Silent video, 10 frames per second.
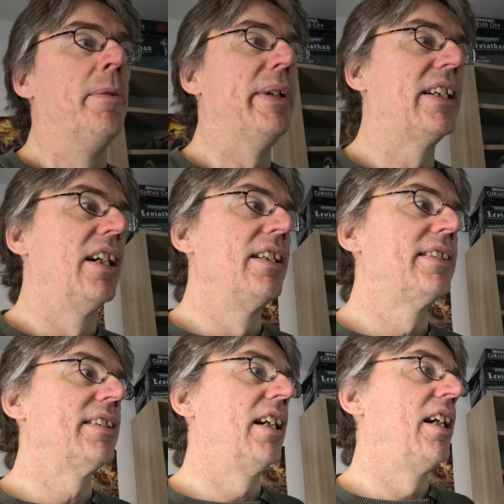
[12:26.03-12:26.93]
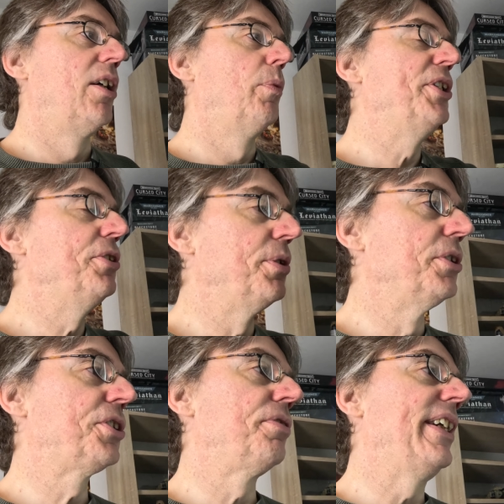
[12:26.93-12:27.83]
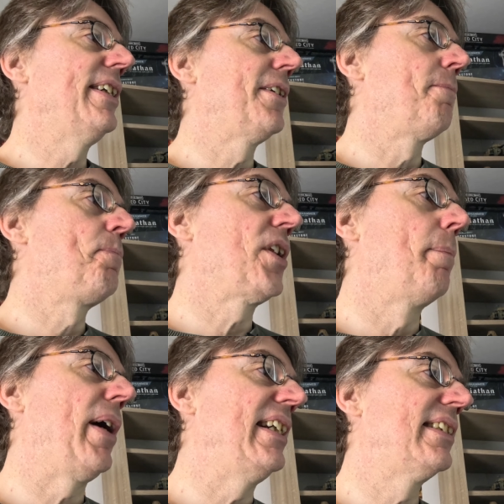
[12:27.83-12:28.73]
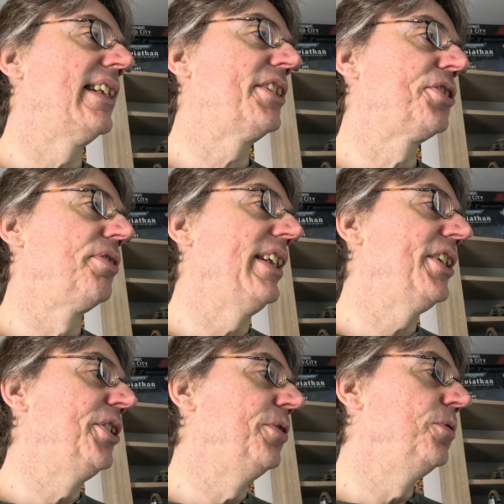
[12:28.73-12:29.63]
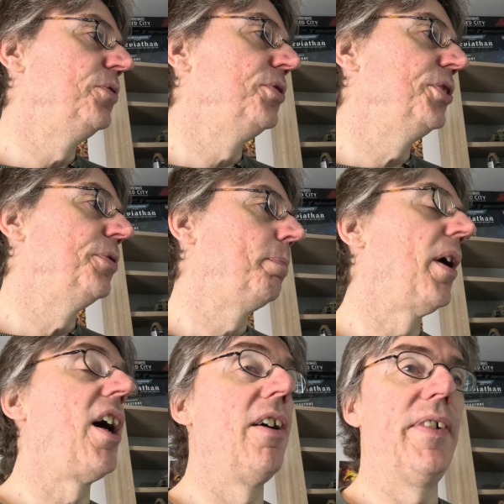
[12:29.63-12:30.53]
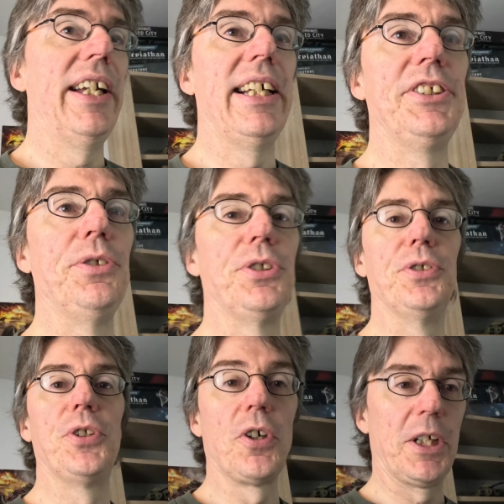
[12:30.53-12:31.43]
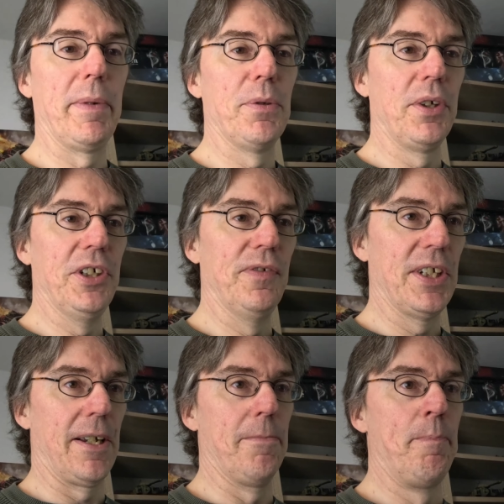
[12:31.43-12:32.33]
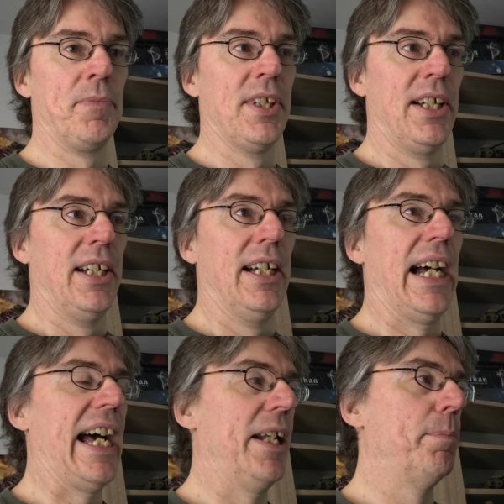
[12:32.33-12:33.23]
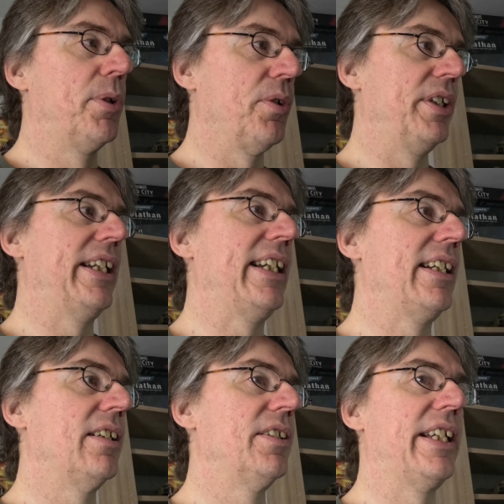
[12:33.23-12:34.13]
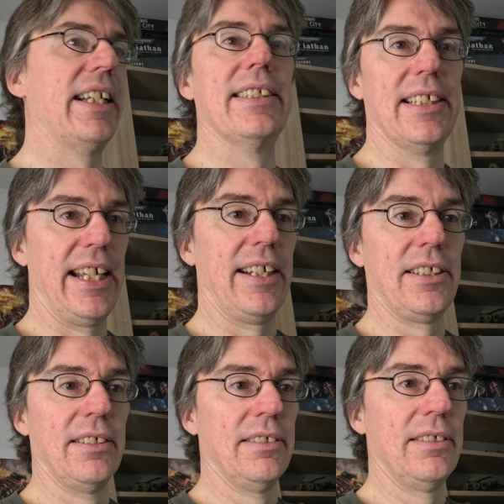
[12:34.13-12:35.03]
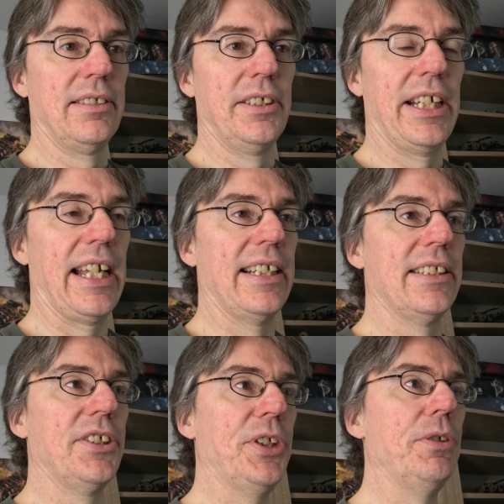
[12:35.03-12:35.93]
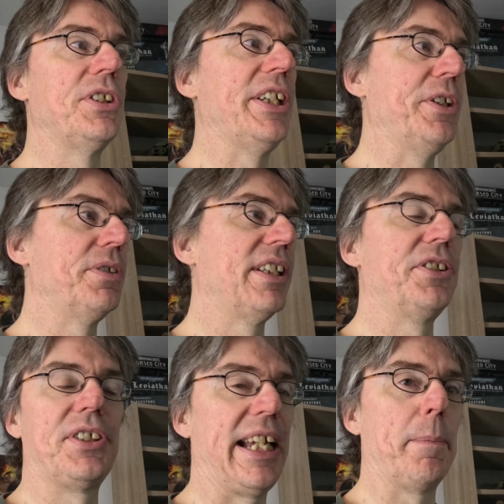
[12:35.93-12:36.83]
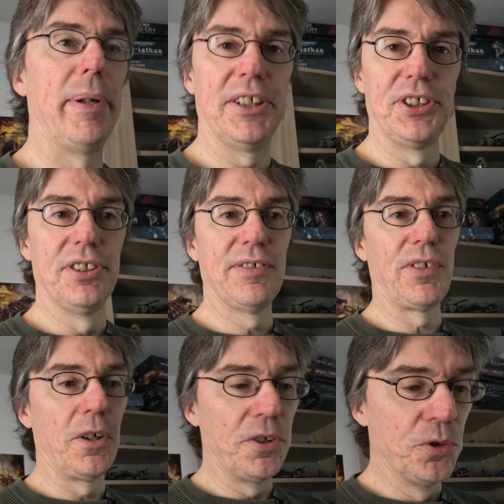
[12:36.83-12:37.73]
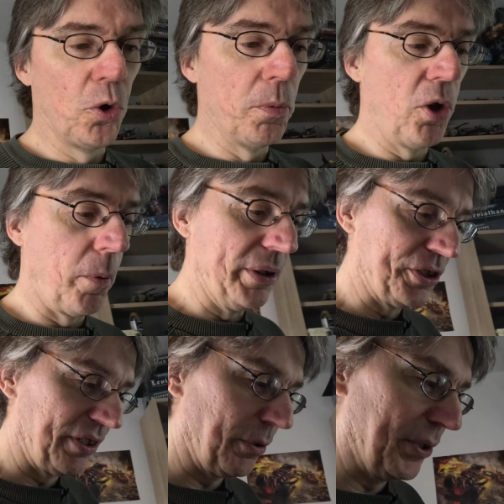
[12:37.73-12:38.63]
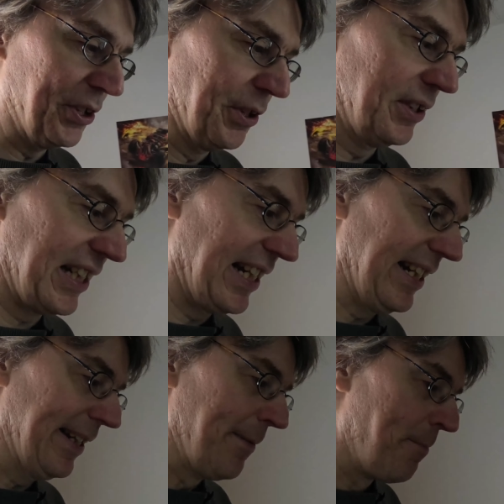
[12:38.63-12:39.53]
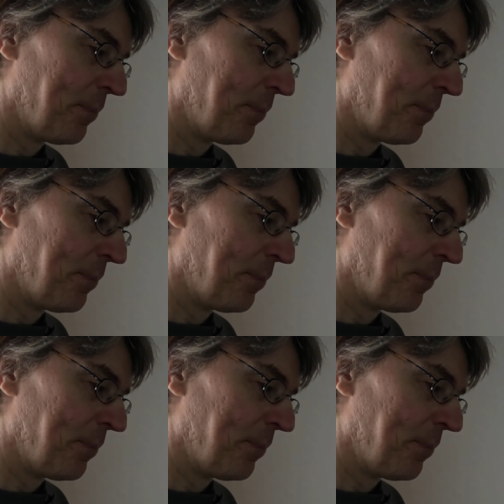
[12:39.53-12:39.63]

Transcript: because when you do a streak, a basic streak, you part of it is you should document what you've done and put it on the internet. And usually you just take pictures. For a normal hobby streak where you do it daily,